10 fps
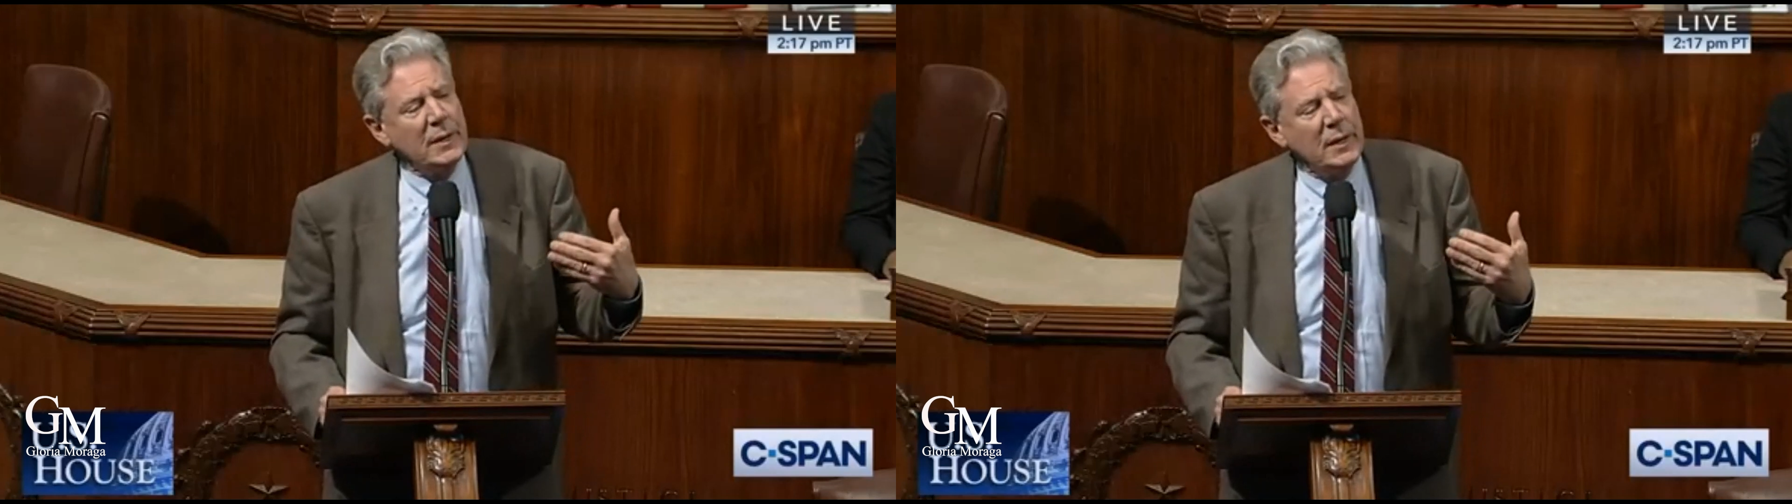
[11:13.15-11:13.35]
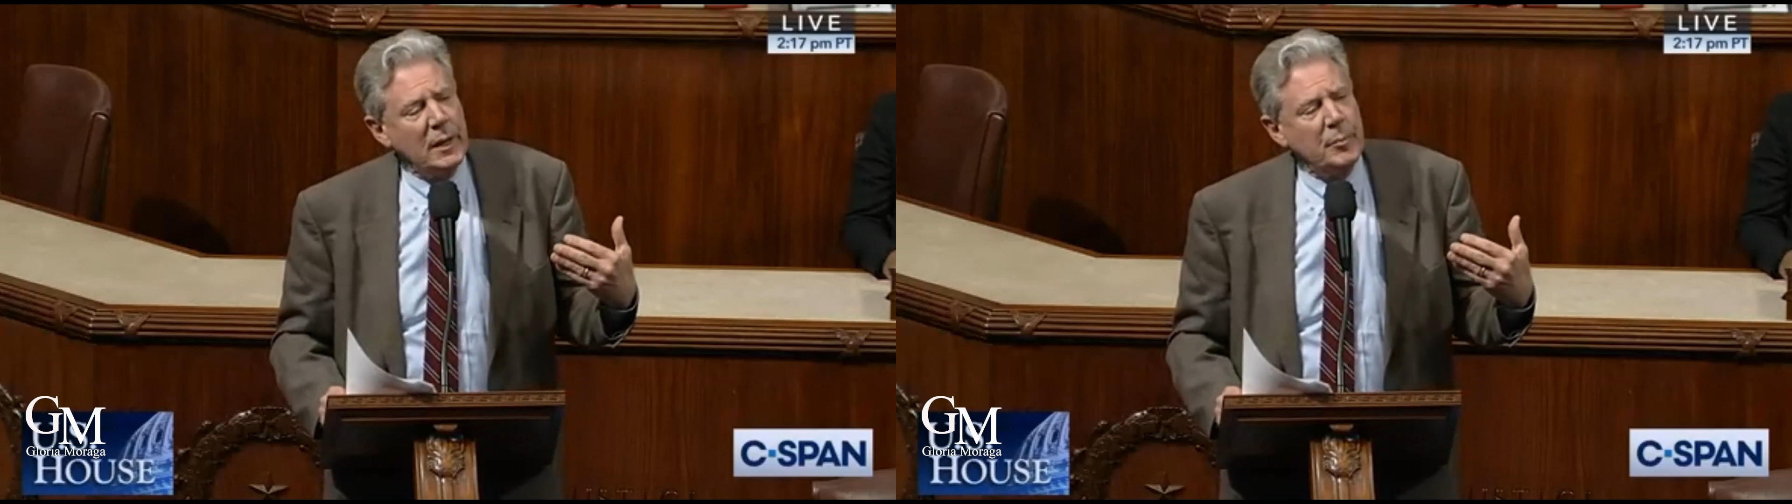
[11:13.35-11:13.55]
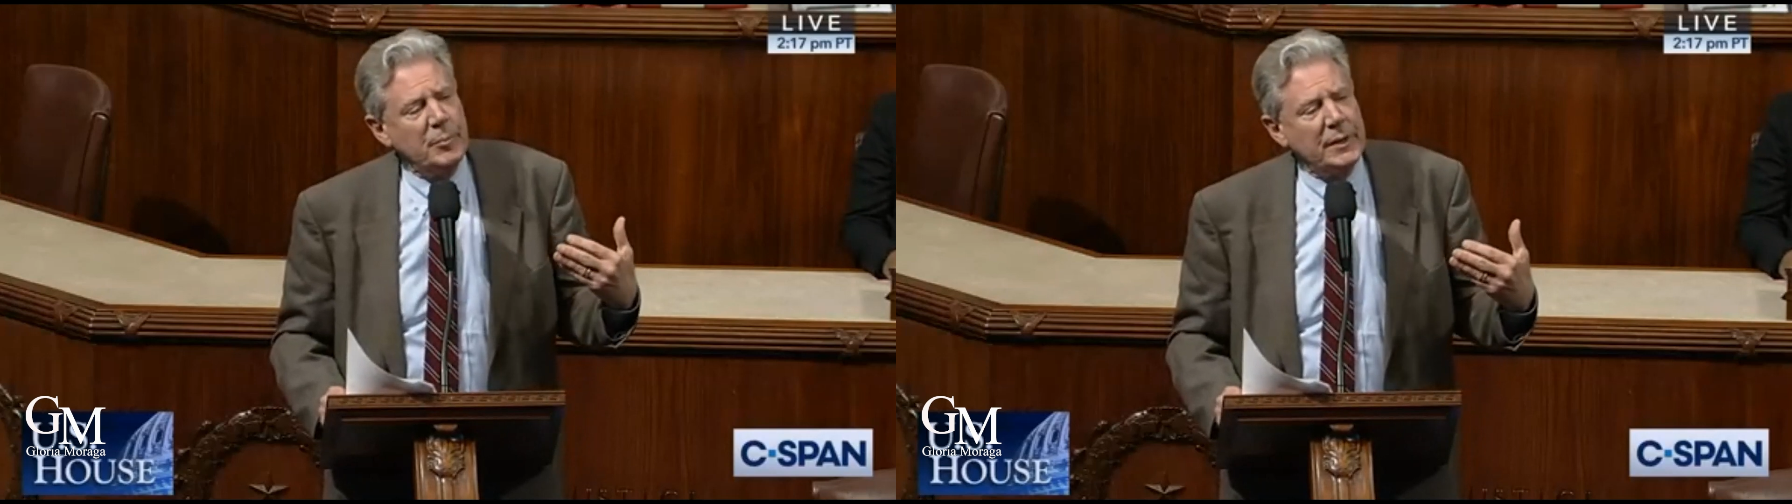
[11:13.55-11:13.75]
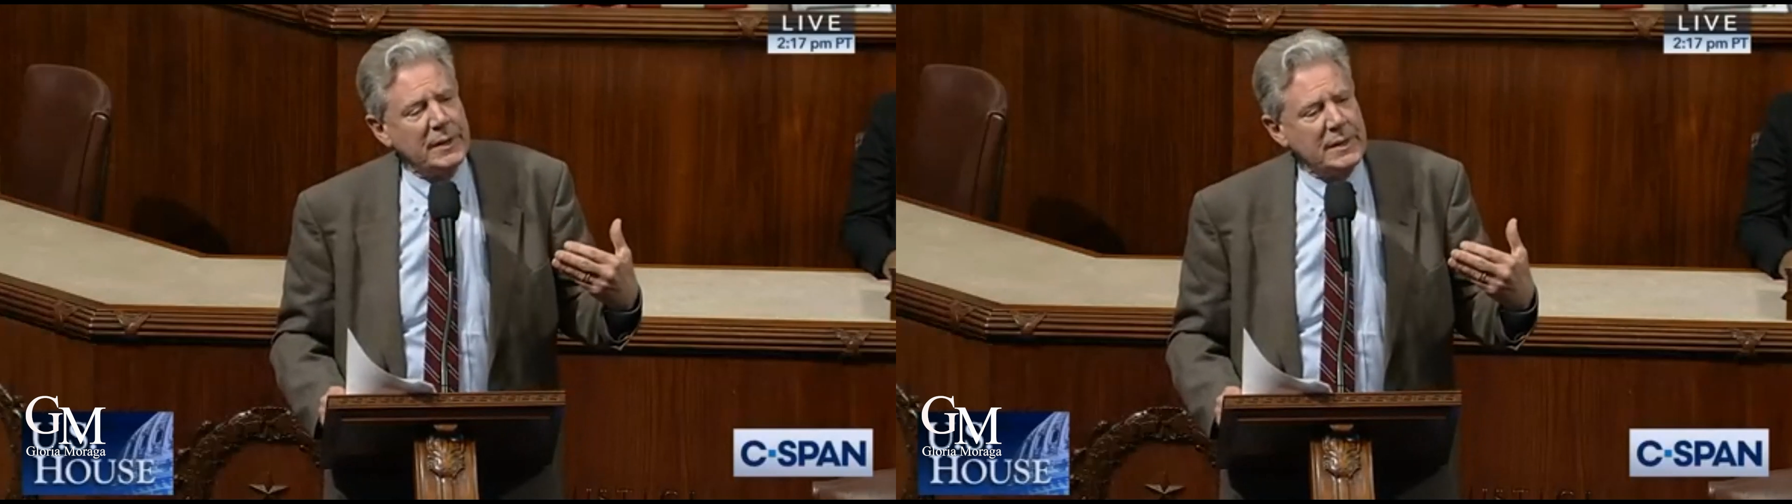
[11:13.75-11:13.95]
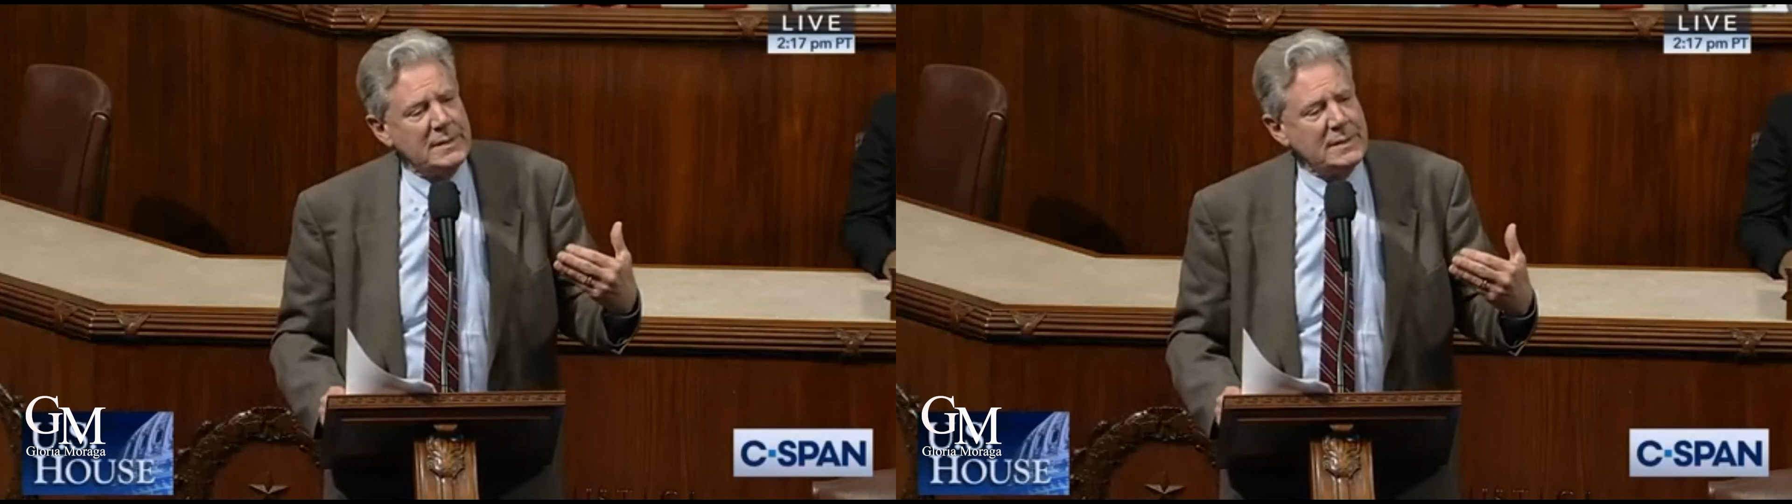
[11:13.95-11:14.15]
a bill that
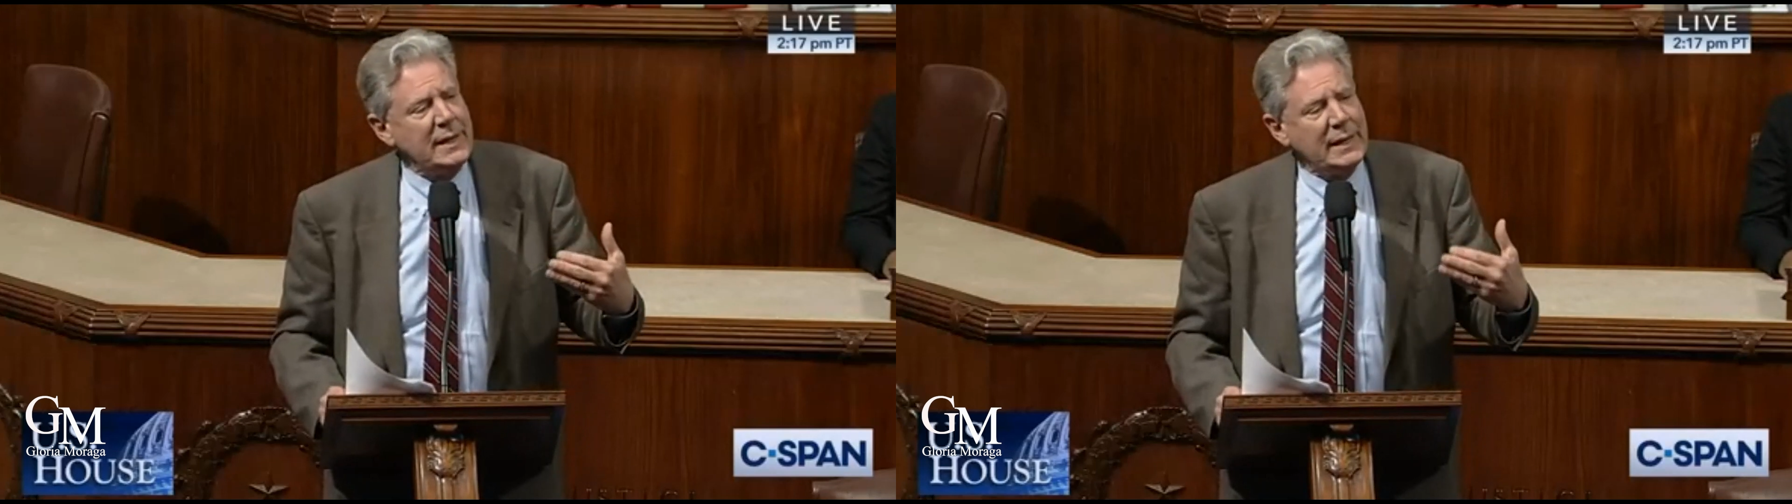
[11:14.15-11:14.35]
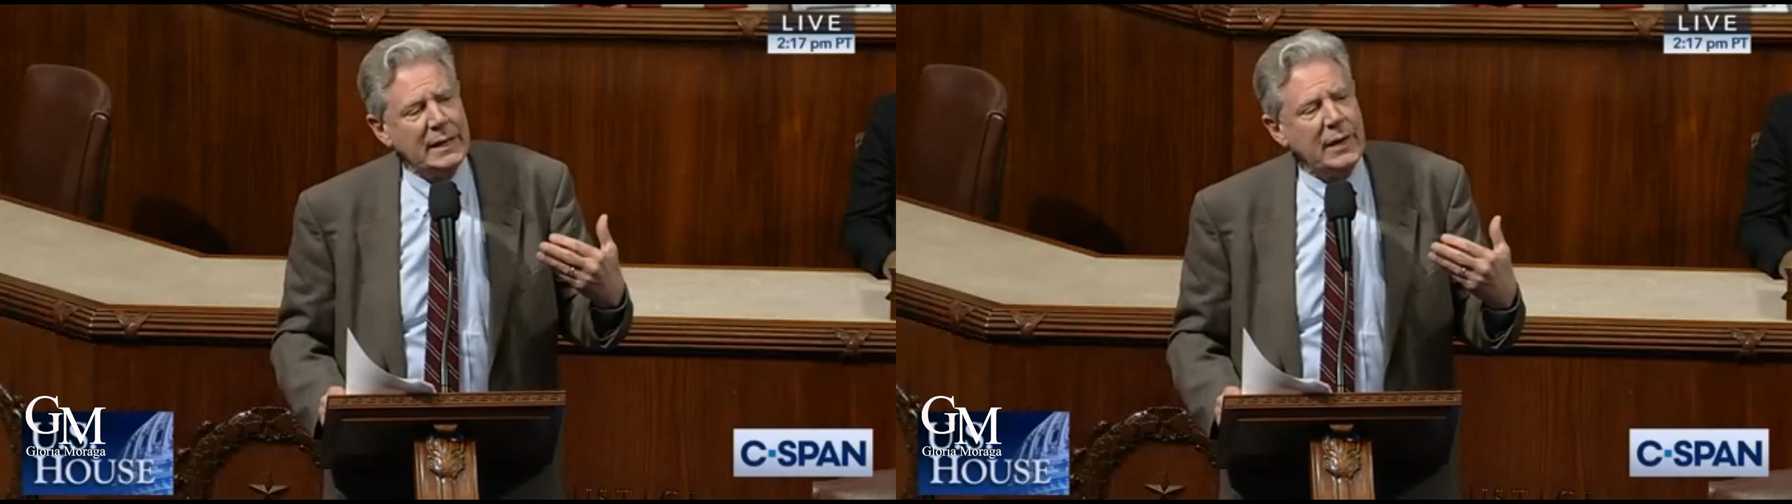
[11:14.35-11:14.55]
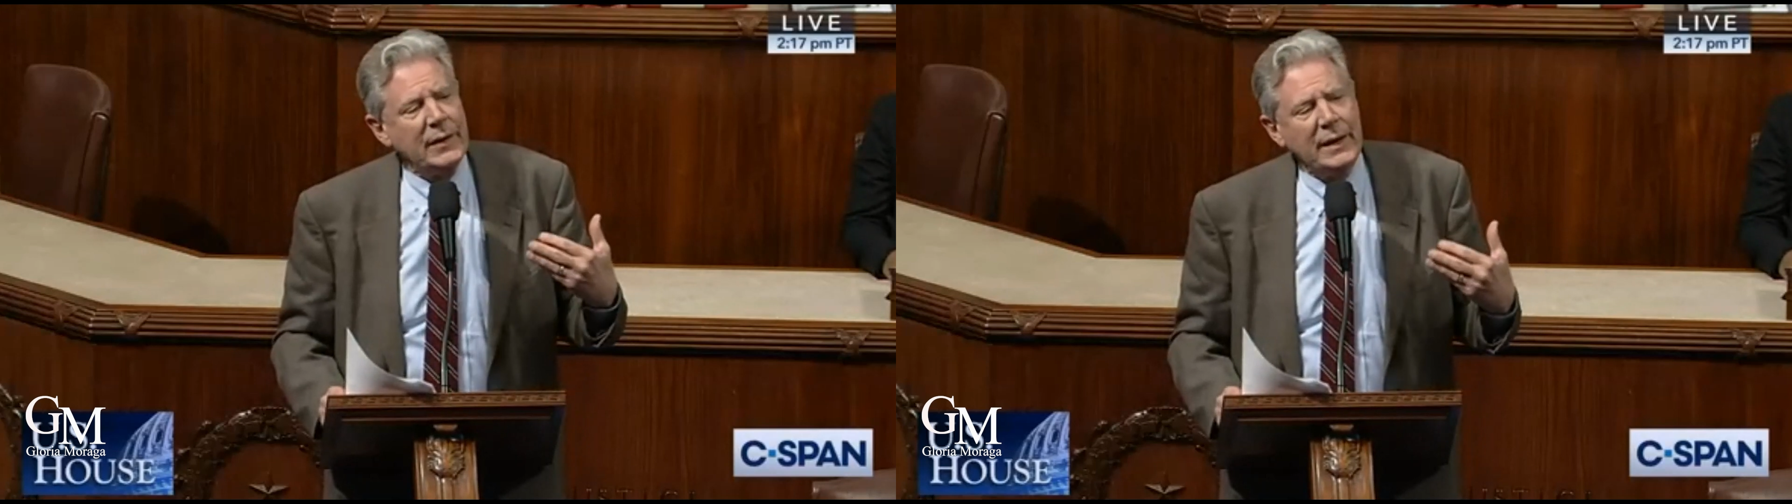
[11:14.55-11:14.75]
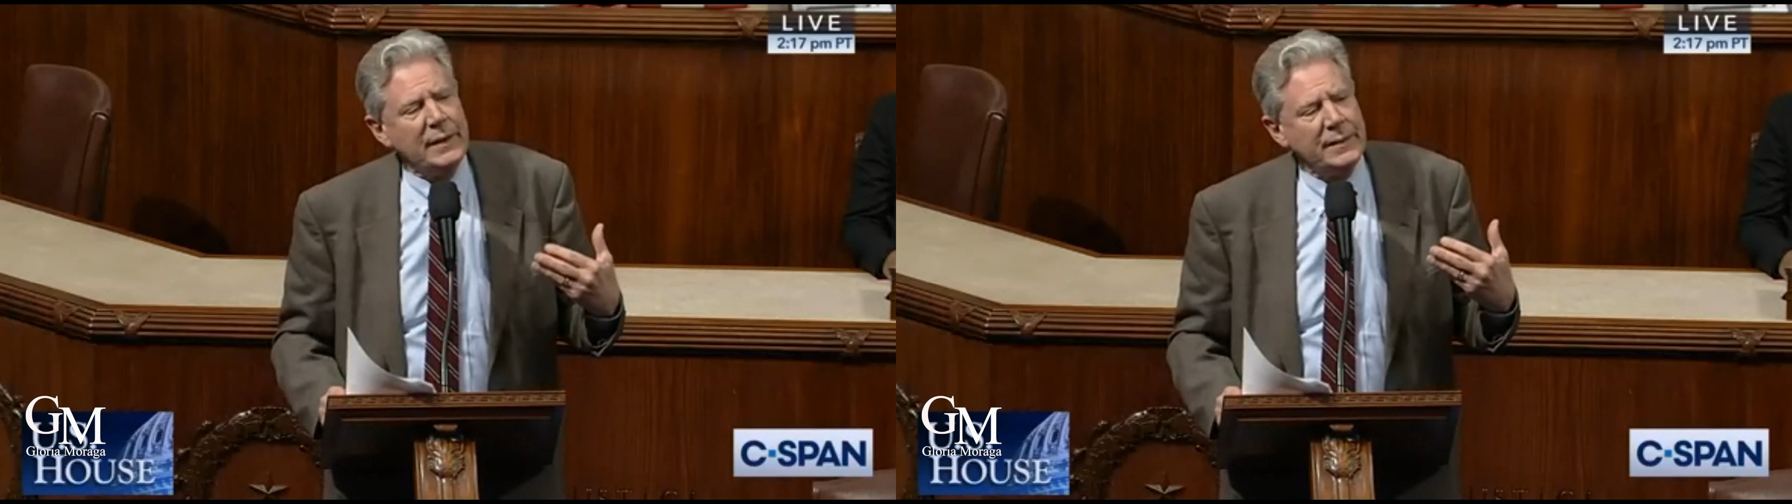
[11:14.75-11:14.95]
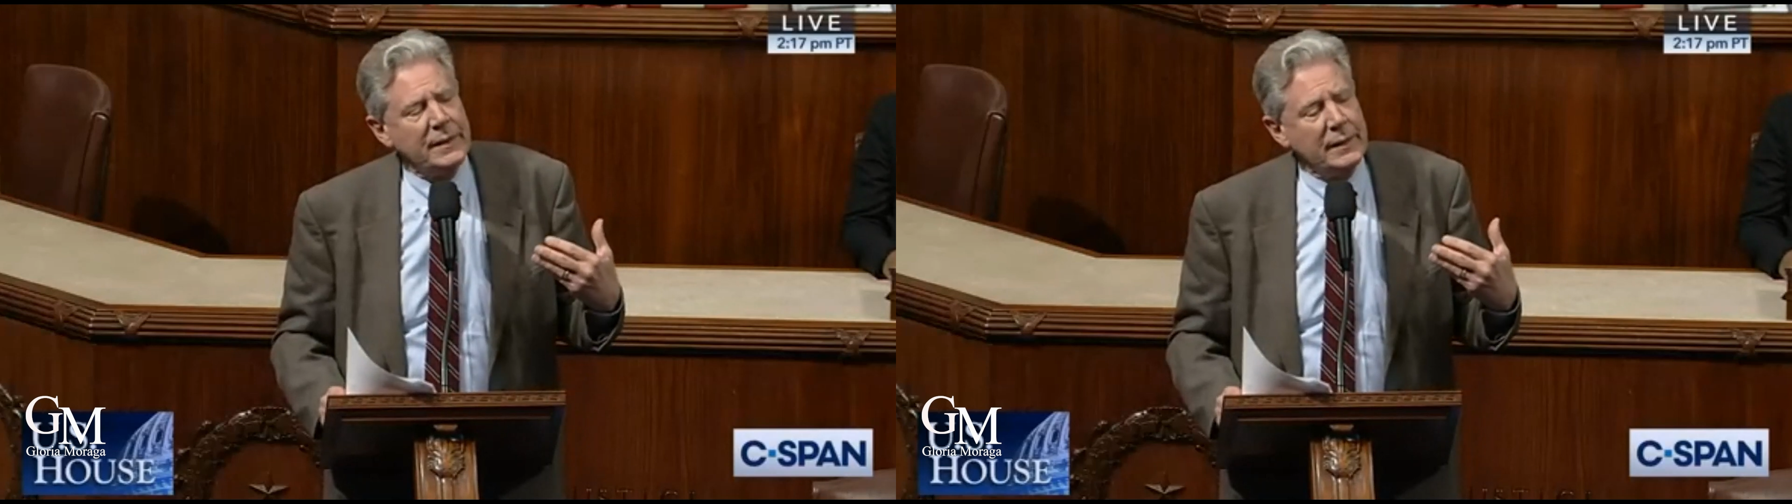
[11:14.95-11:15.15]
has taken out
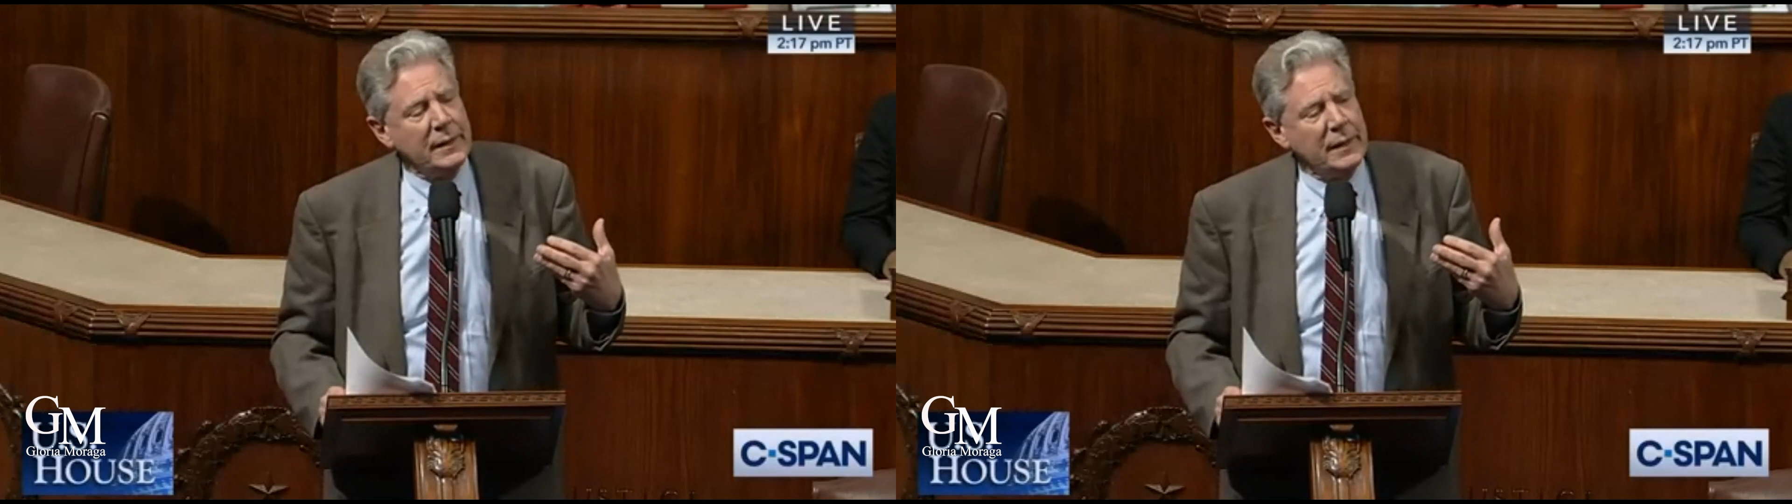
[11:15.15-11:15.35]
anything